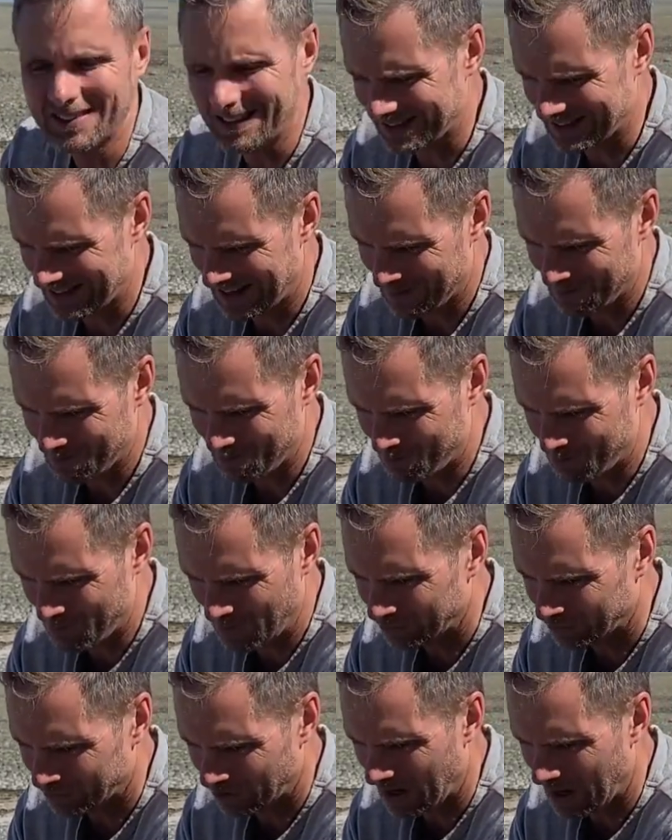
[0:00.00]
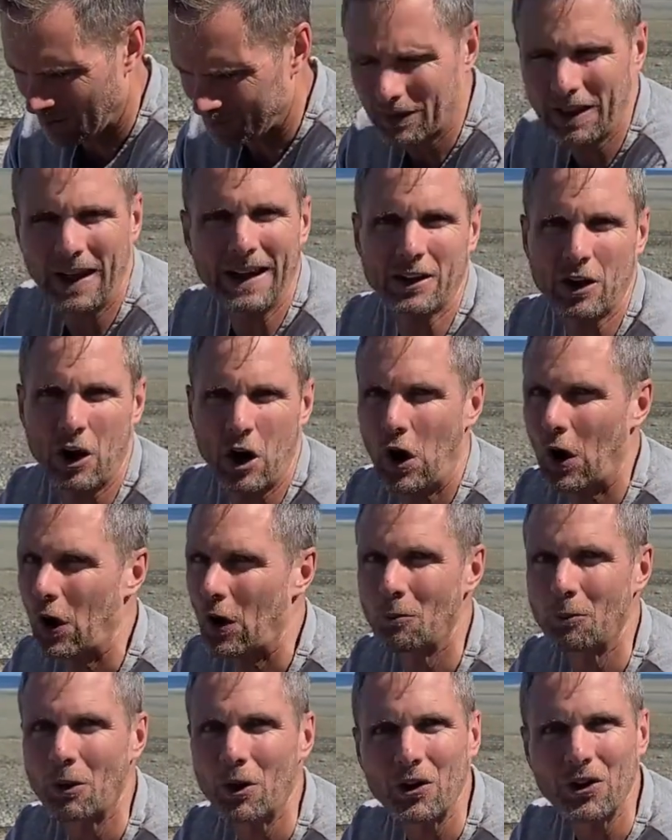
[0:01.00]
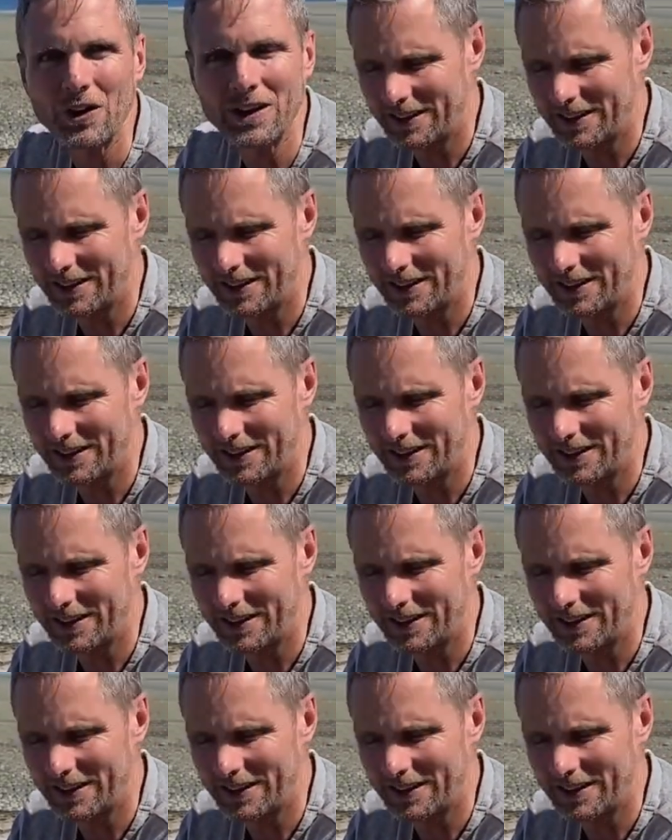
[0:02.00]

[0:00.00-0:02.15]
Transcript: It's like built up like armor.